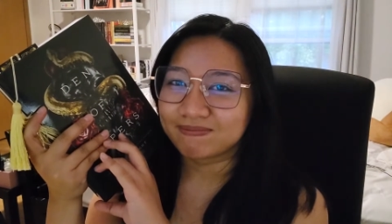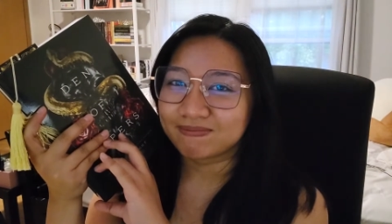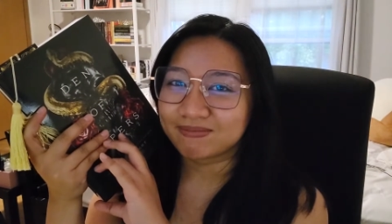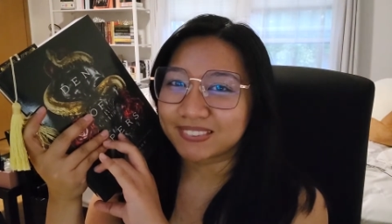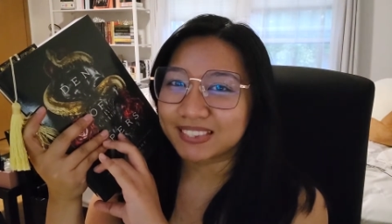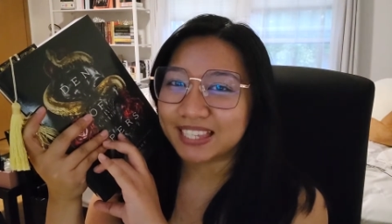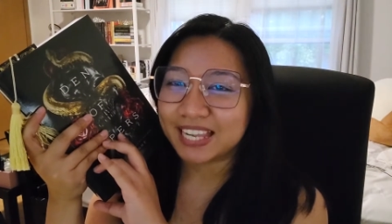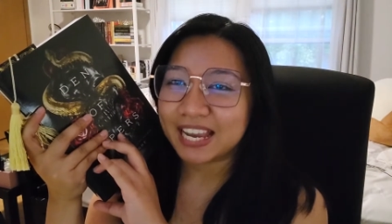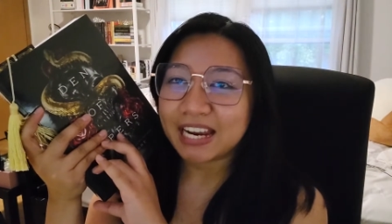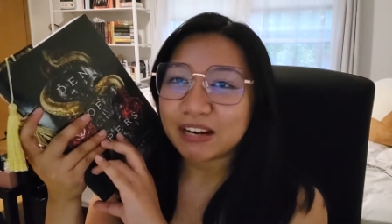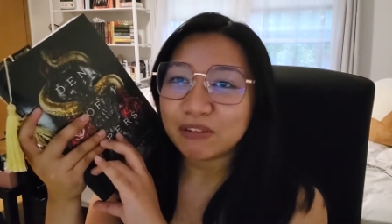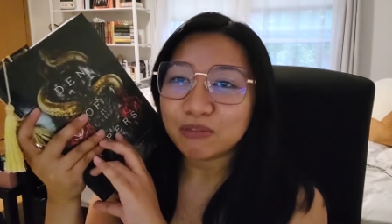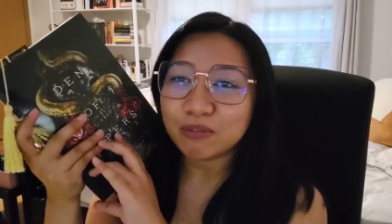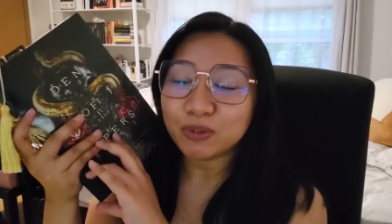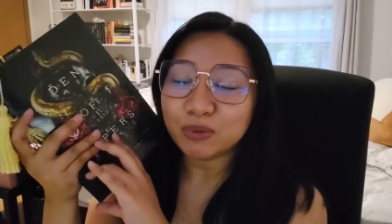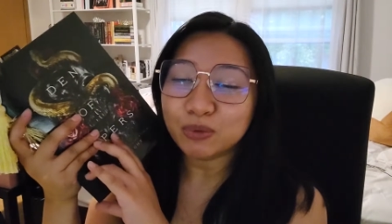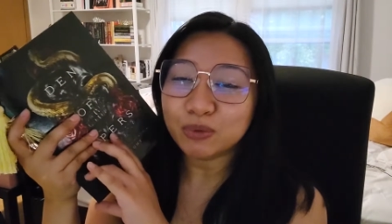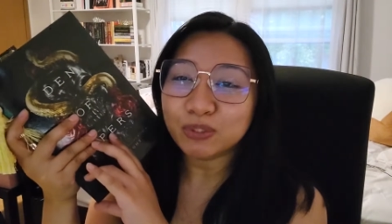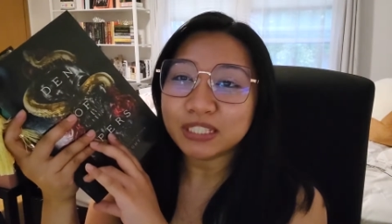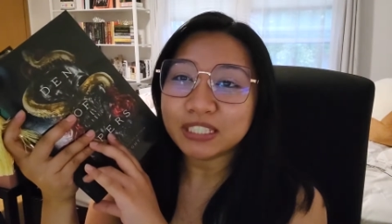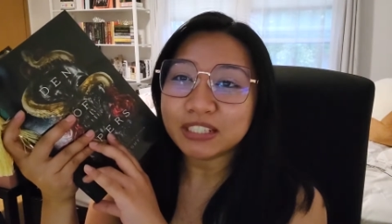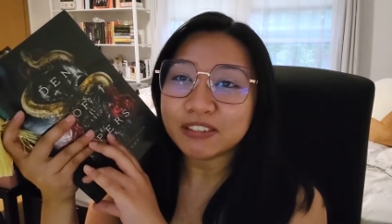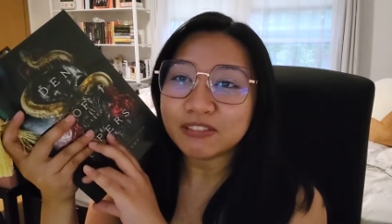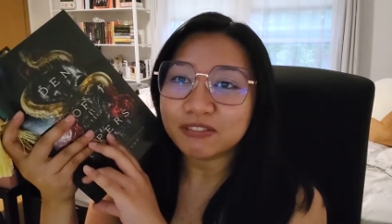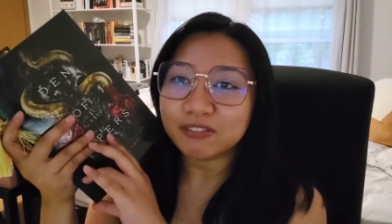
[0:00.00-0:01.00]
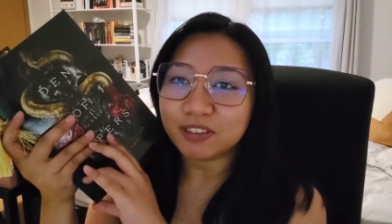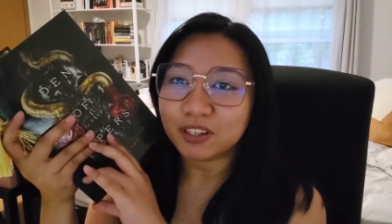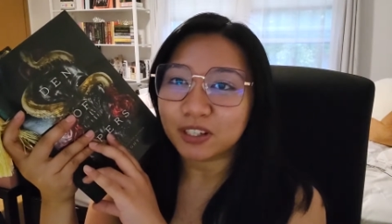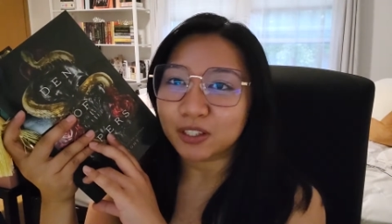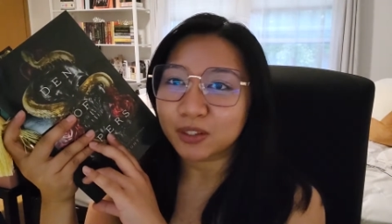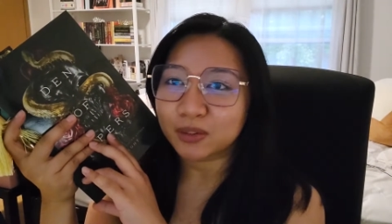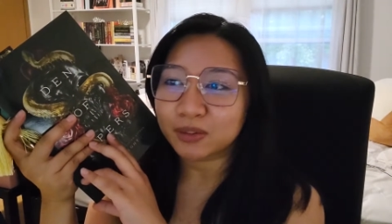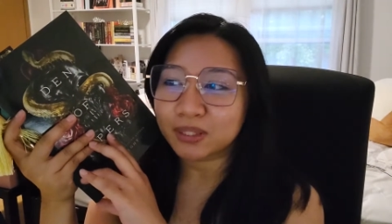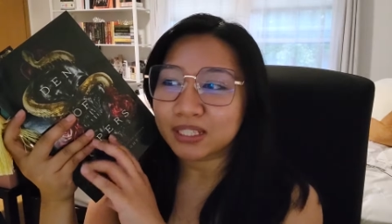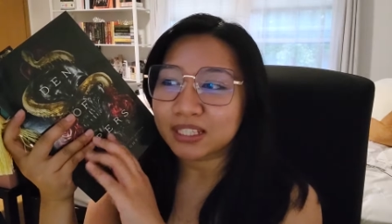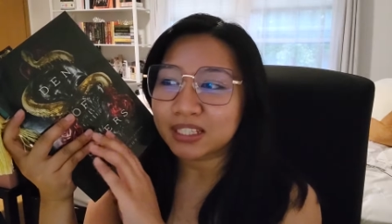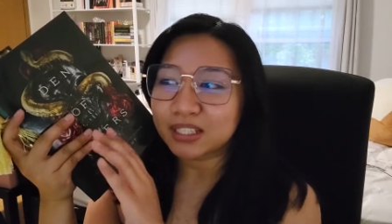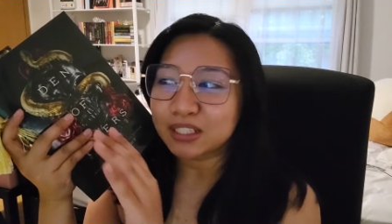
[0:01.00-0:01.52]
mm, and we're really
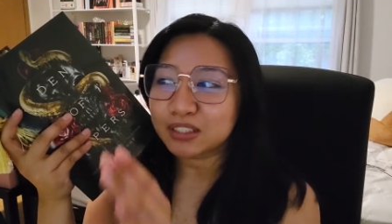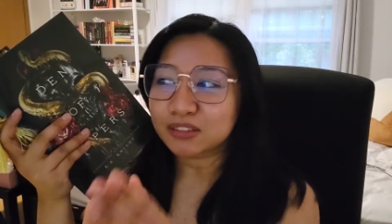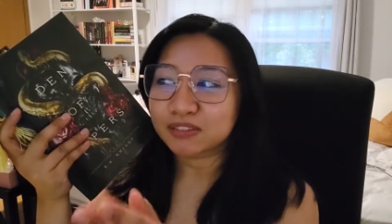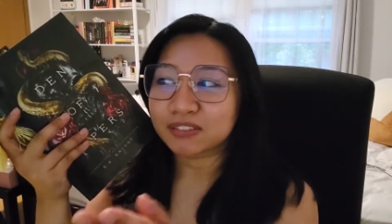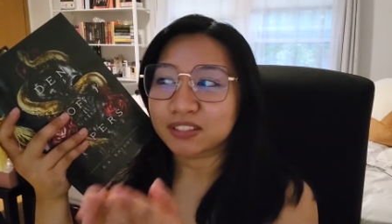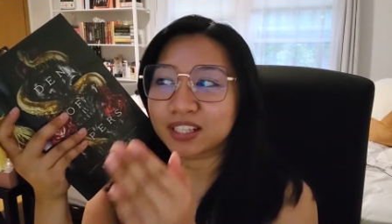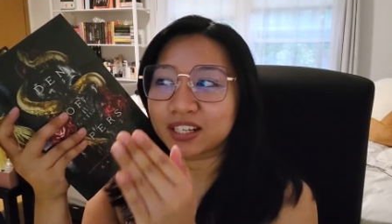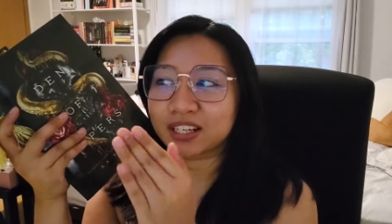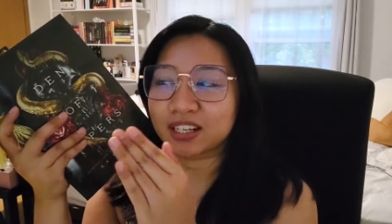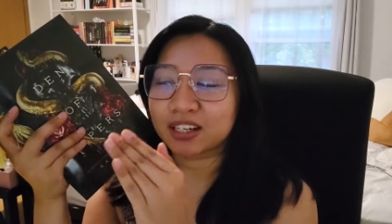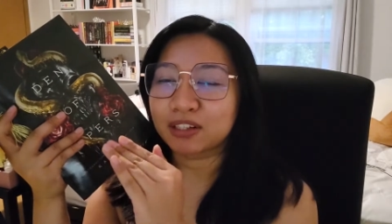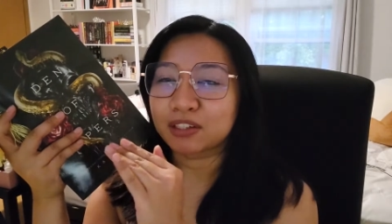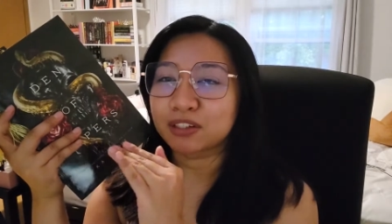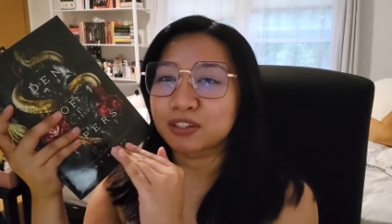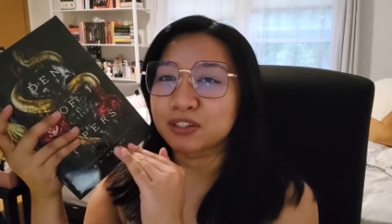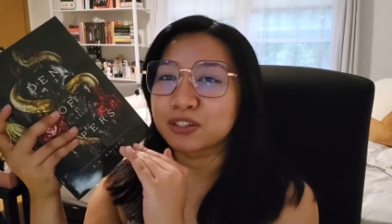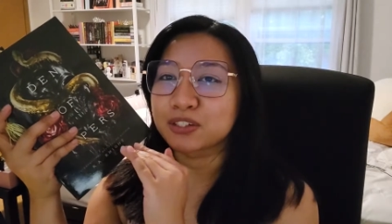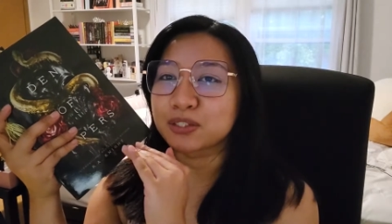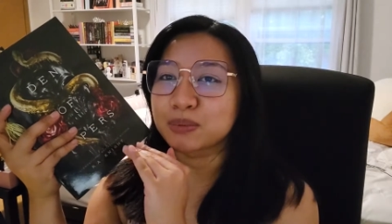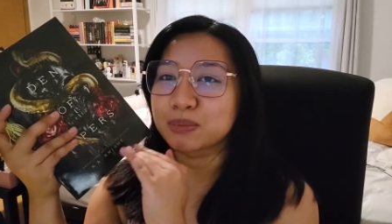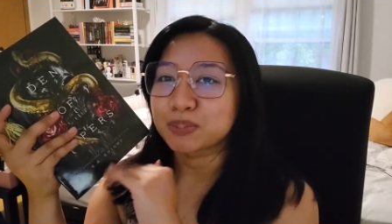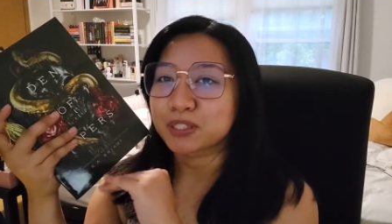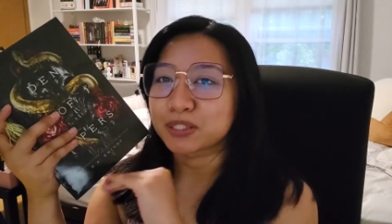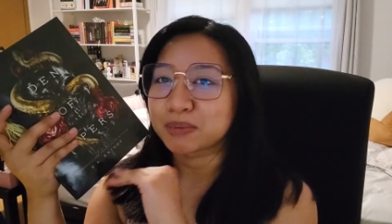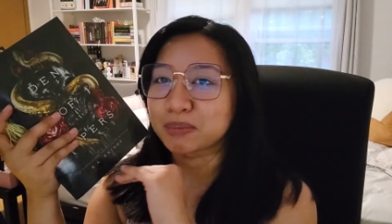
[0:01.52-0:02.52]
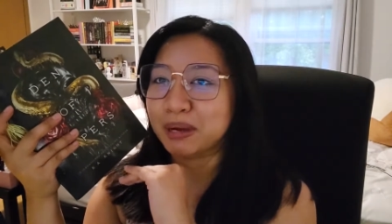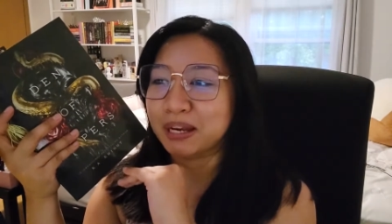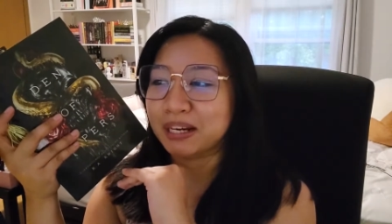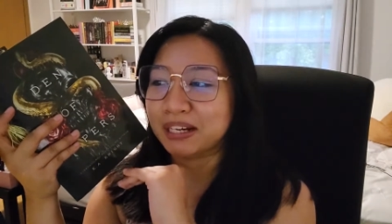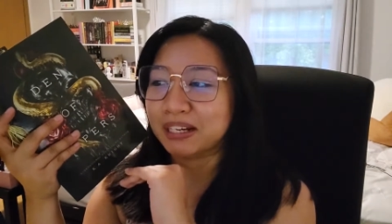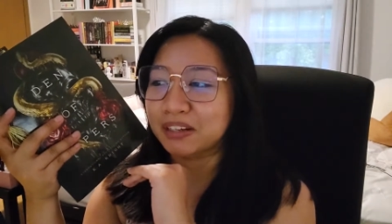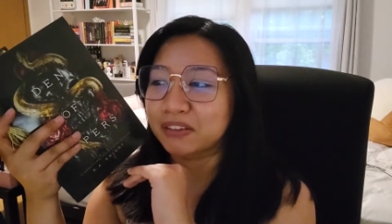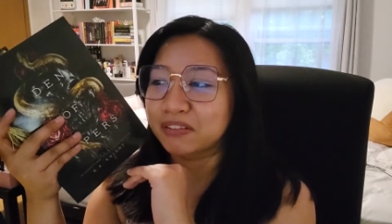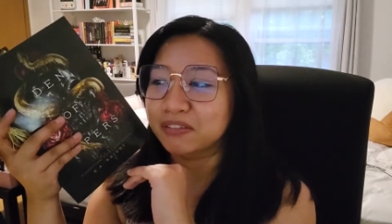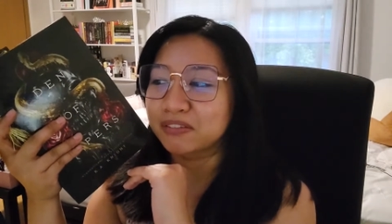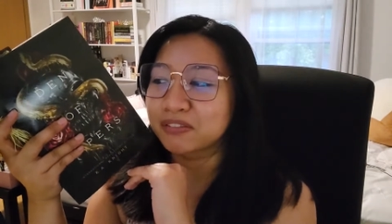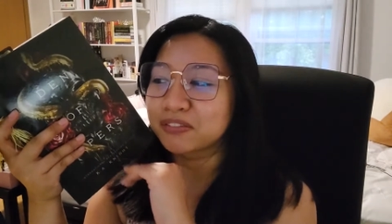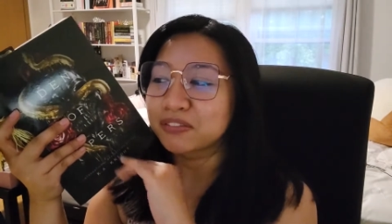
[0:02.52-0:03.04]
following each of the characters'
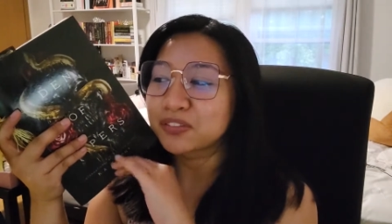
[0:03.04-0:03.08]
perspective.